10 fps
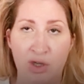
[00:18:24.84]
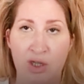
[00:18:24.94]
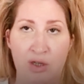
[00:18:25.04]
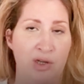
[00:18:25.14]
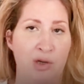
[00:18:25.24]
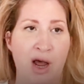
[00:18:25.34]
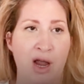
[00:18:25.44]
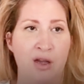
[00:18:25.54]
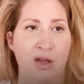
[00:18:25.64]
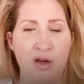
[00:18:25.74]
really, really
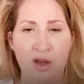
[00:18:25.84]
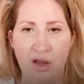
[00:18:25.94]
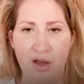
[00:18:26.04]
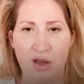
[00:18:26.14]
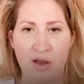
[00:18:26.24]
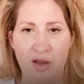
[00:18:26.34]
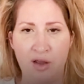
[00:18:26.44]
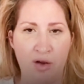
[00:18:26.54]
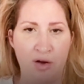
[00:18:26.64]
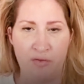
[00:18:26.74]
well
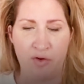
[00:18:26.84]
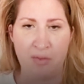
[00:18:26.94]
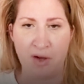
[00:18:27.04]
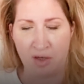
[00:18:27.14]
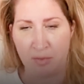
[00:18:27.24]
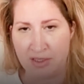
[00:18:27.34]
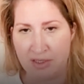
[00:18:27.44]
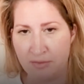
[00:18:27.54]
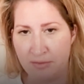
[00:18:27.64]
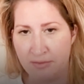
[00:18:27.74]
on a foreign
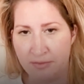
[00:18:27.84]
marketplace.